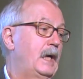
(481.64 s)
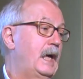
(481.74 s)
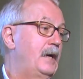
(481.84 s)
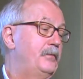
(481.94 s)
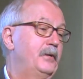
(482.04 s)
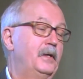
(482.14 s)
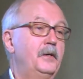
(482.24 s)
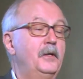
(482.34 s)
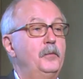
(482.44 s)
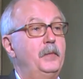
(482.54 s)
you have
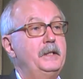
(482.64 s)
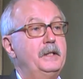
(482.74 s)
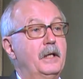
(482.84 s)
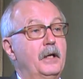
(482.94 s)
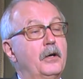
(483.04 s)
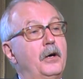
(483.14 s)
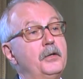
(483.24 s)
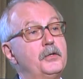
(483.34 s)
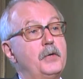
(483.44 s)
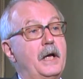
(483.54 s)
basically
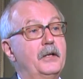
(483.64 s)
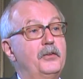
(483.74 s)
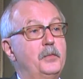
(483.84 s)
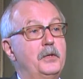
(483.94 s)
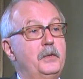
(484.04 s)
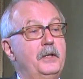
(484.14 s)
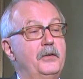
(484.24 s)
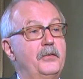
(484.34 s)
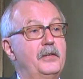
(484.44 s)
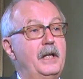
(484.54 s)
contracts between
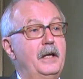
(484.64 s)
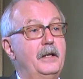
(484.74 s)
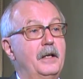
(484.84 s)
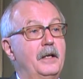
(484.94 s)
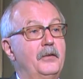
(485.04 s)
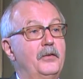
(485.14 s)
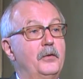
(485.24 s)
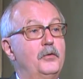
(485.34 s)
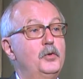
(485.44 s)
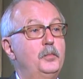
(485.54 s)
the state and
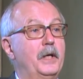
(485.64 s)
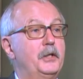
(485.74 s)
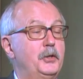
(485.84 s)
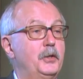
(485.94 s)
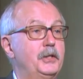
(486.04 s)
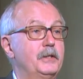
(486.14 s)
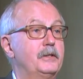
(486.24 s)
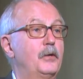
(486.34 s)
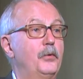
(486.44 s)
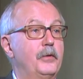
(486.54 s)
the two big
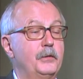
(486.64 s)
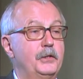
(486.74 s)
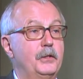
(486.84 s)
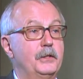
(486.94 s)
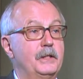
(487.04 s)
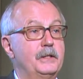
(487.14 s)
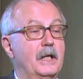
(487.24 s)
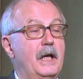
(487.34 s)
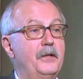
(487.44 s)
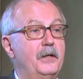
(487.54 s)
churches, the Lutheran Church and the
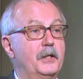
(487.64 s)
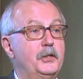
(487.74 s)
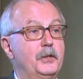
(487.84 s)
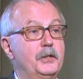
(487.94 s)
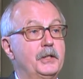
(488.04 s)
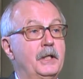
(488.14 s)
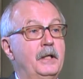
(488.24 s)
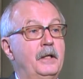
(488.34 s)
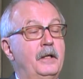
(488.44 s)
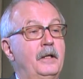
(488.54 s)
Catholic Church.
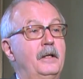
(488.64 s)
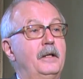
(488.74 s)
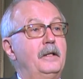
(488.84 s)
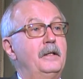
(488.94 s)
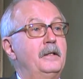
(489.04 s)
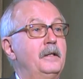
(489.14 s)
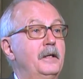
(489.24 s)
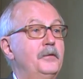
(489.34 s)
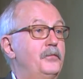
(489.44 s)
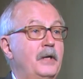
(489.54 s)

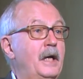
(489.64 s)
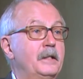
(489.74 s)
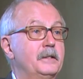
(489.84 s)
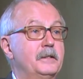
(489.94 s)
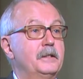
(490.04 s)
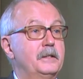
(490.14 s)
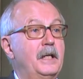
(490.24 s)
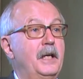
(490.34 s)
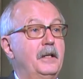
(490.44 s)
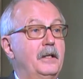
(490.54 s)
In France, the
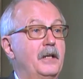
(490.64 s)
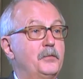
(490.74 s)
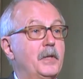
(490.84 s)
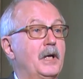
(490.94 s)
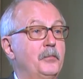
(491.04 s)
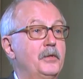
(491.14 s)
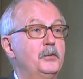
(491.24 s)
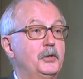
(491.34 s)
state has become the new